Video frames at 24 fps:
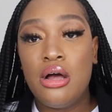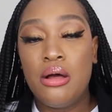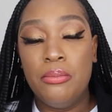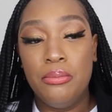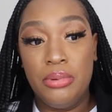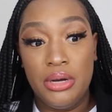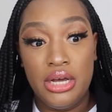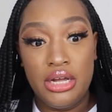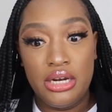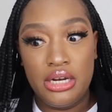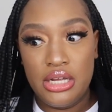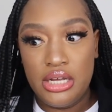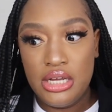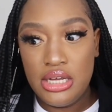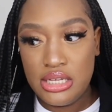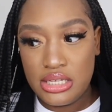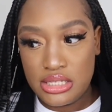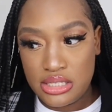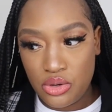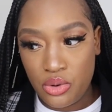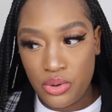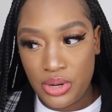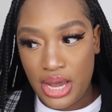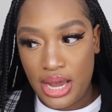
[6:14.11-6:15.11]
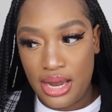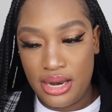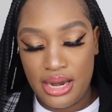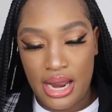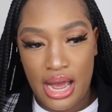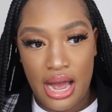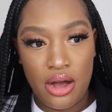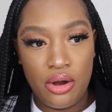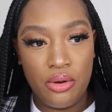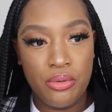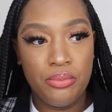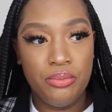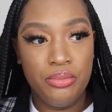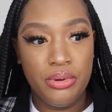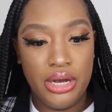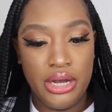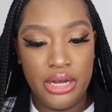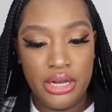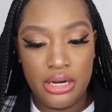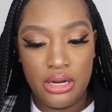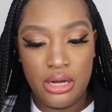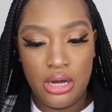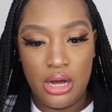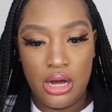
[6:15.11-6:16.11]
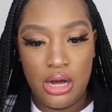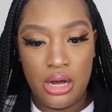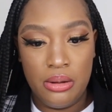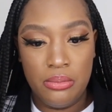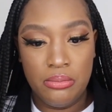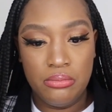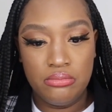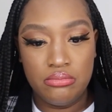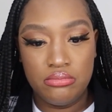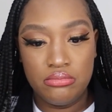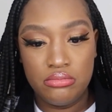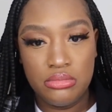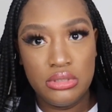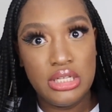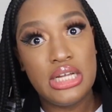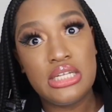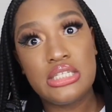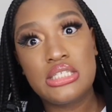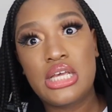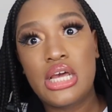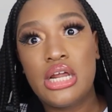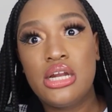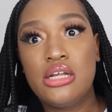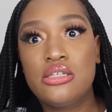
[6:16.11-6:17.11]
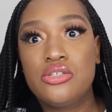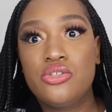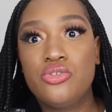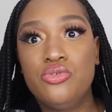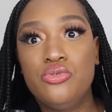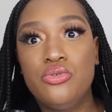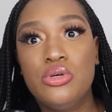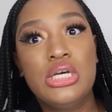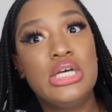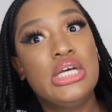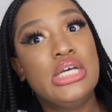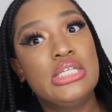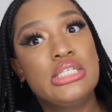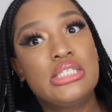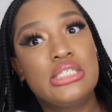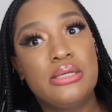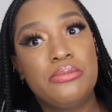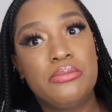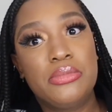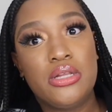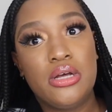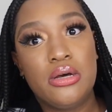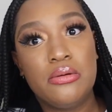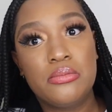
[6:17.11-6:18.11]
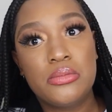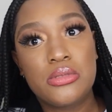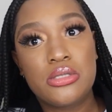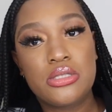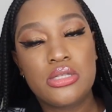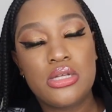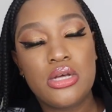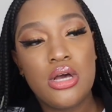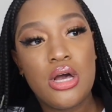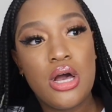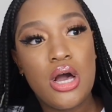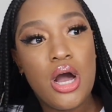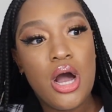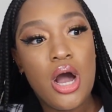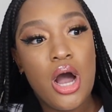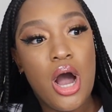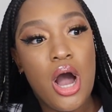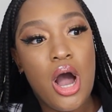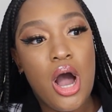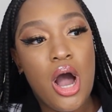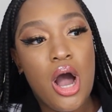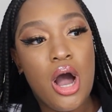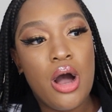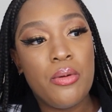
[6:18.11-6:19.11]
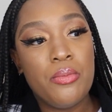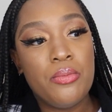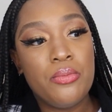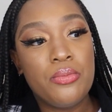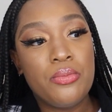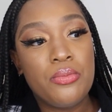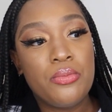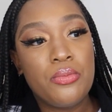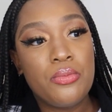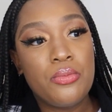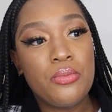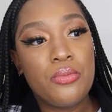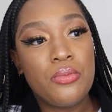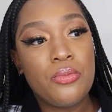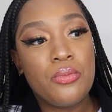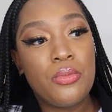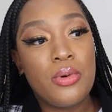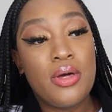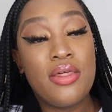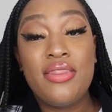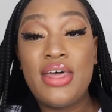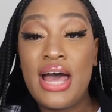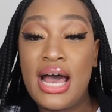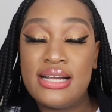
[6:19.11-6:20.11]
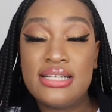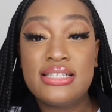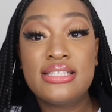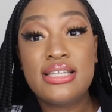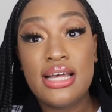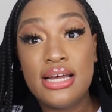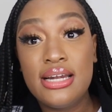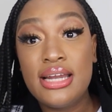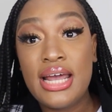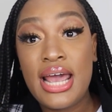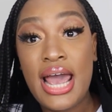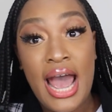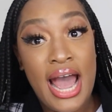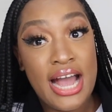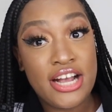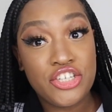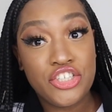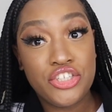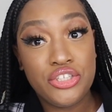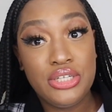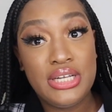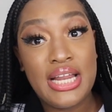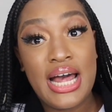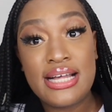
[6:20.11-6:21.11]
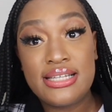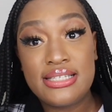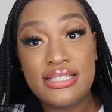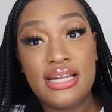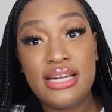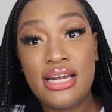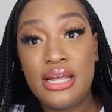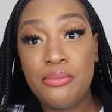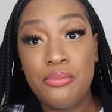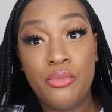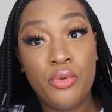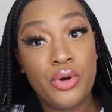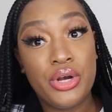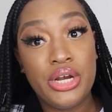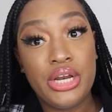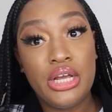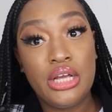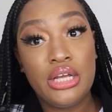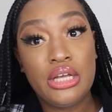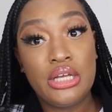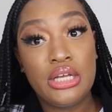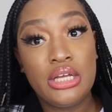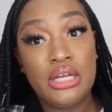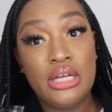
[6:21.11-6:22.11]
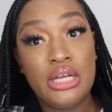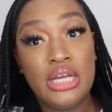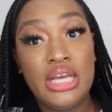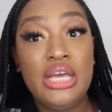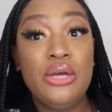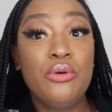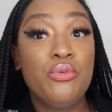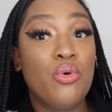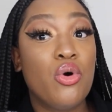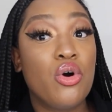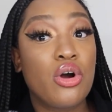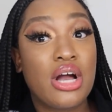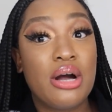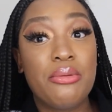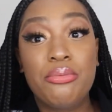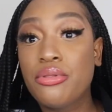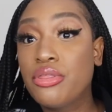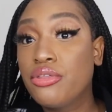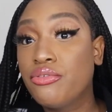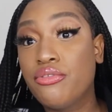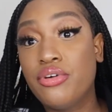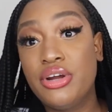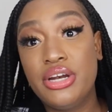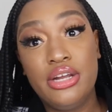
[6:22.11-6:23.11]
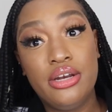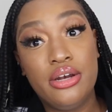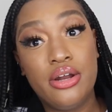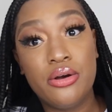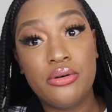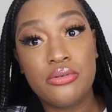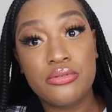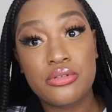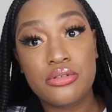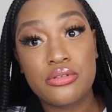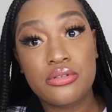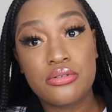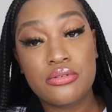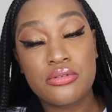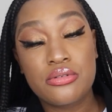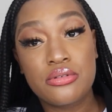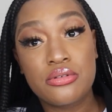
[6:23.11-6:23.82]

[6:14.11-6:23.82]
But he's okay now. But let's get into his symptoms. That Sunday morning, he woke up with a runny nose.